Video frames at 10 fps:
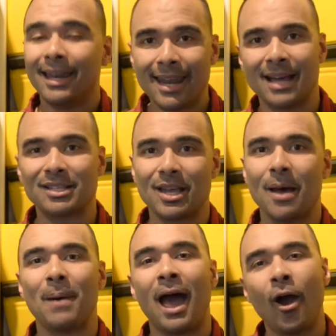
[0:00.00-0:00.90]
Next
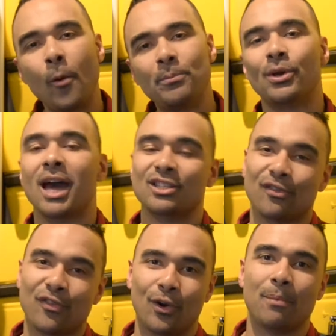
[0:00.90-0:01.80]
up, I hope you guys
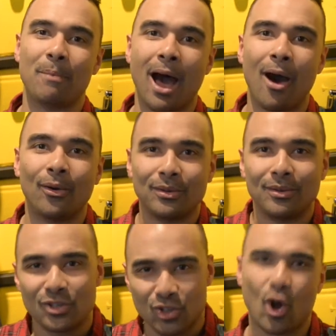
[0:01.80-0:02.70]
have heard about
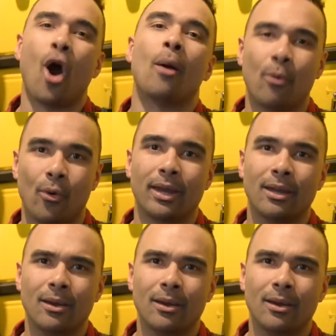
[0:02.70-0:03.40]
Starboy.